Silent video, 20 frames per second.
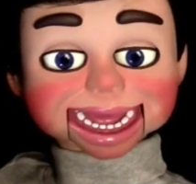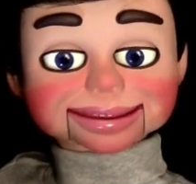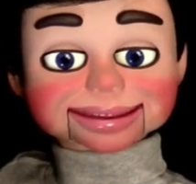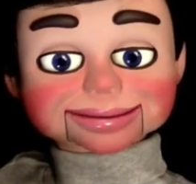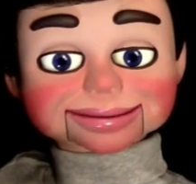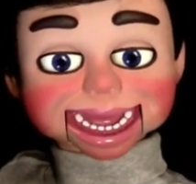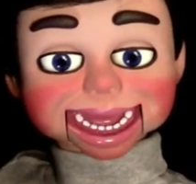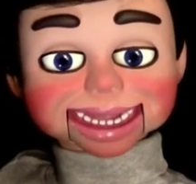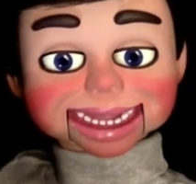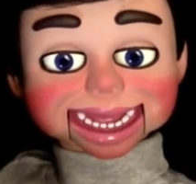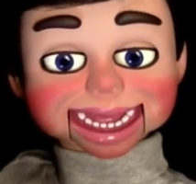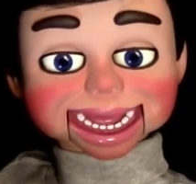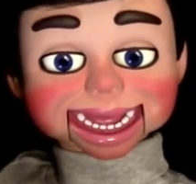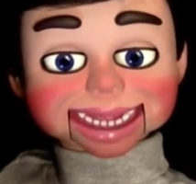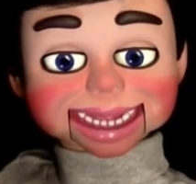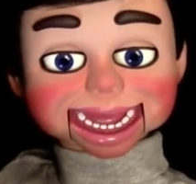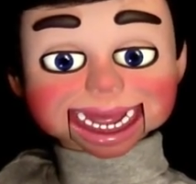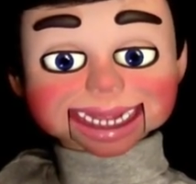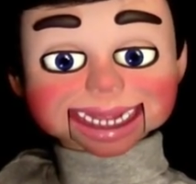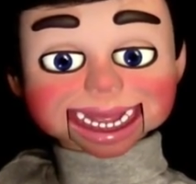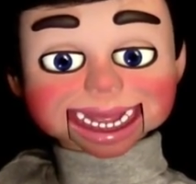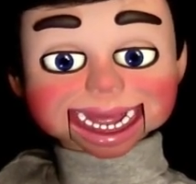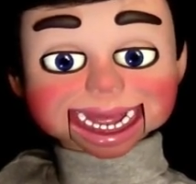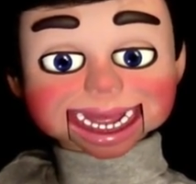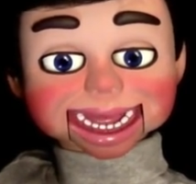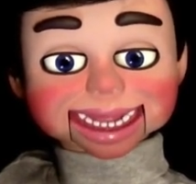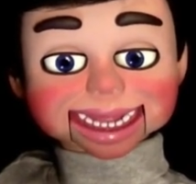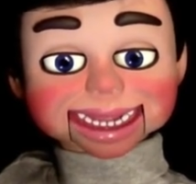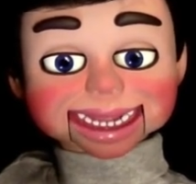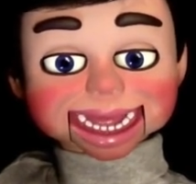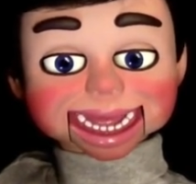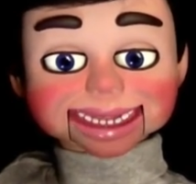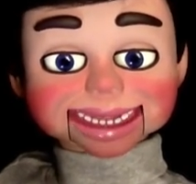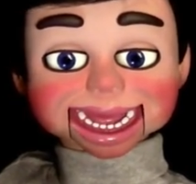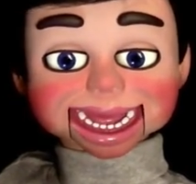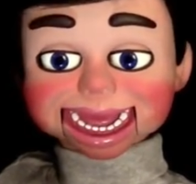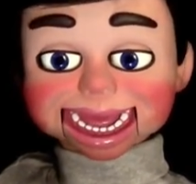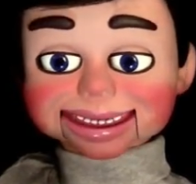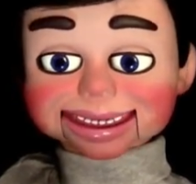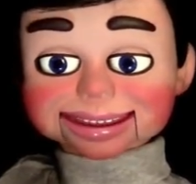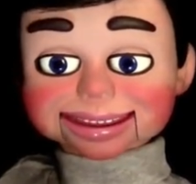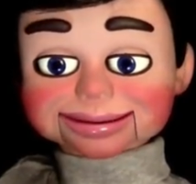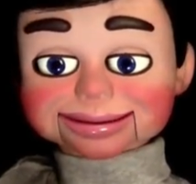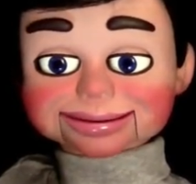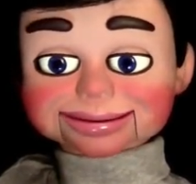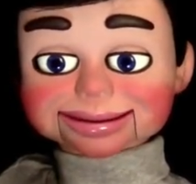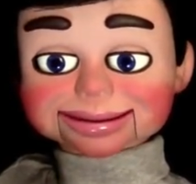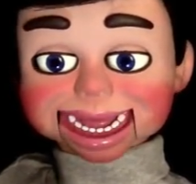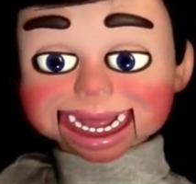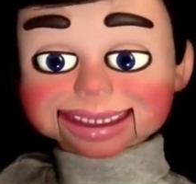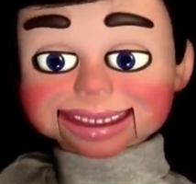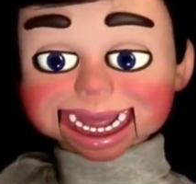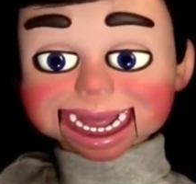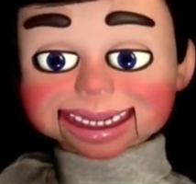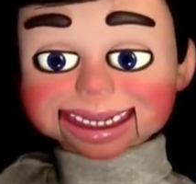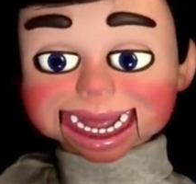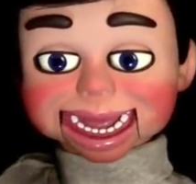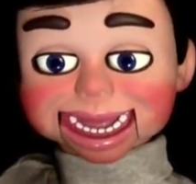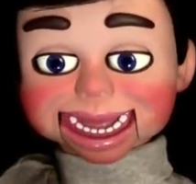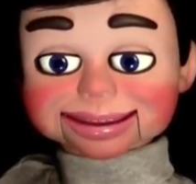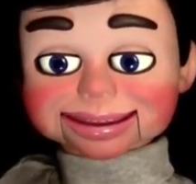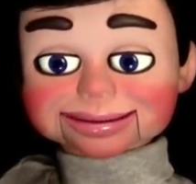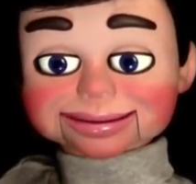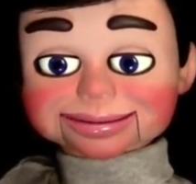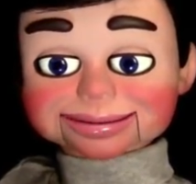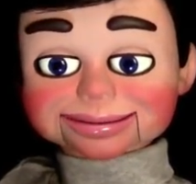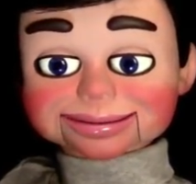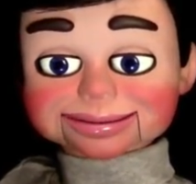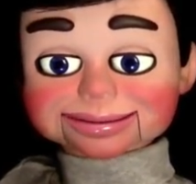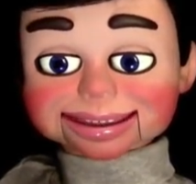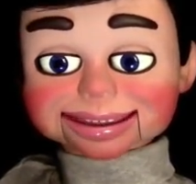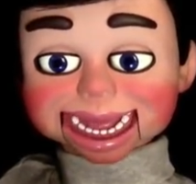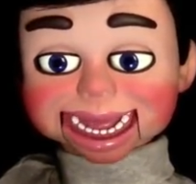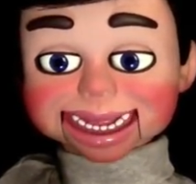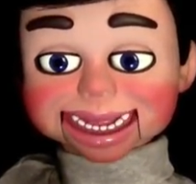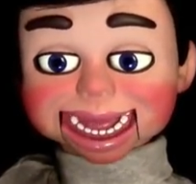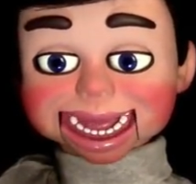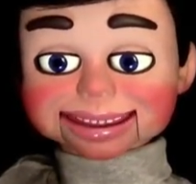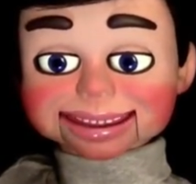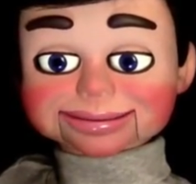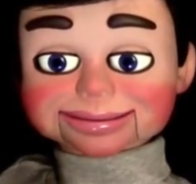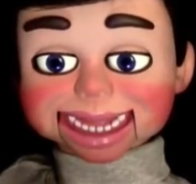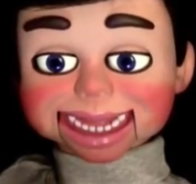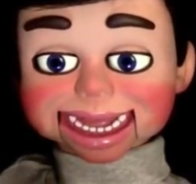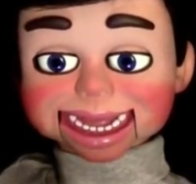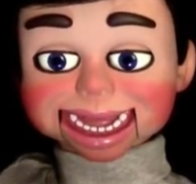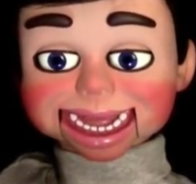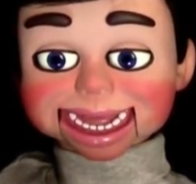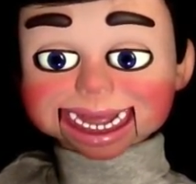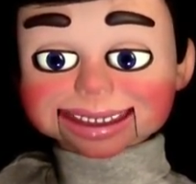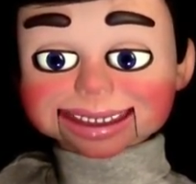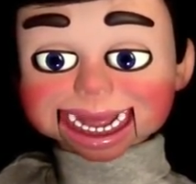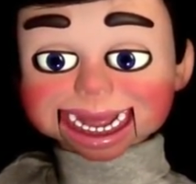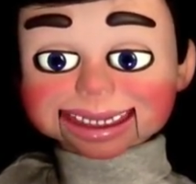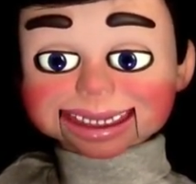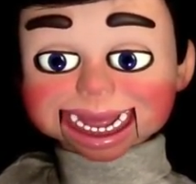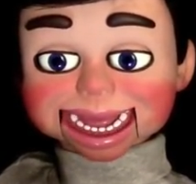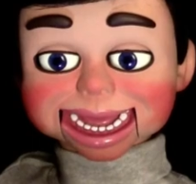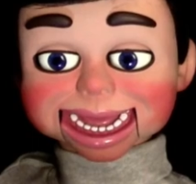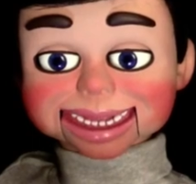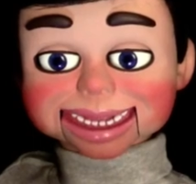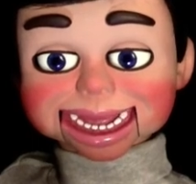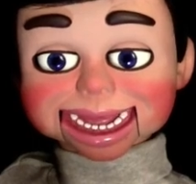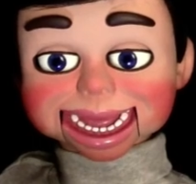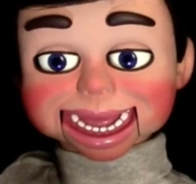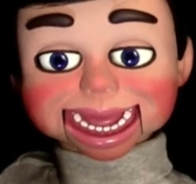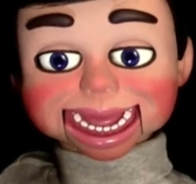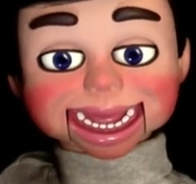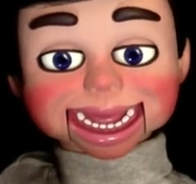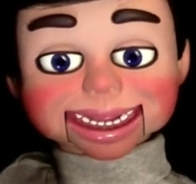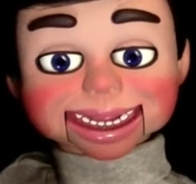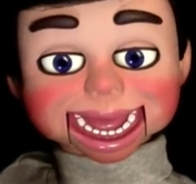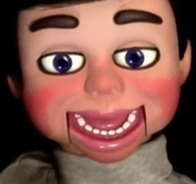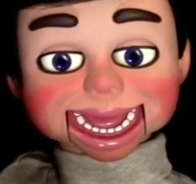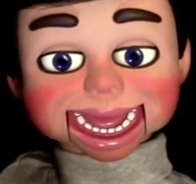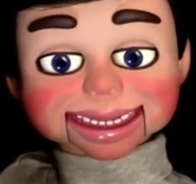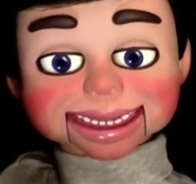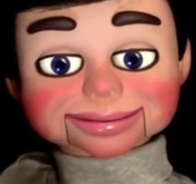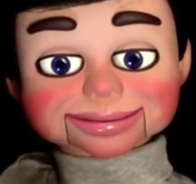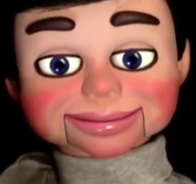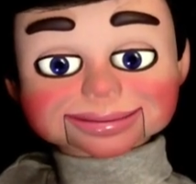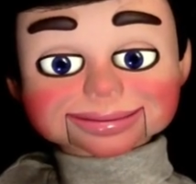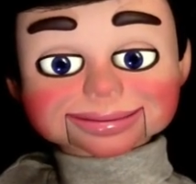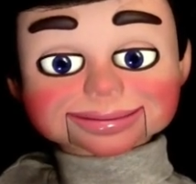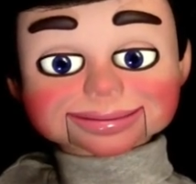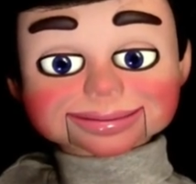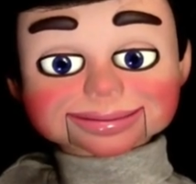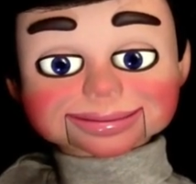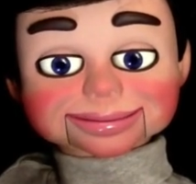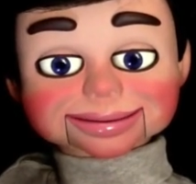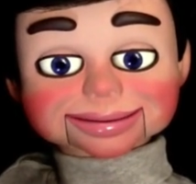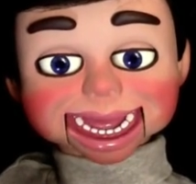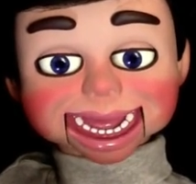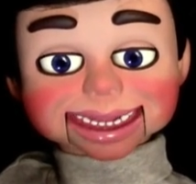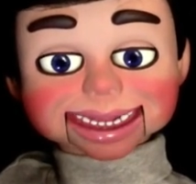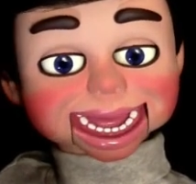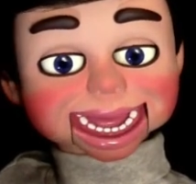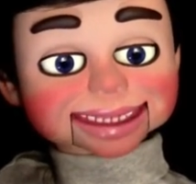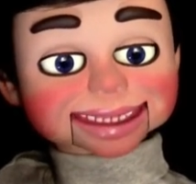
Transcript: Alright, again, look what's going to happen. Look for that little circle. When that circle appears, you can click and you know your selection will now be closed.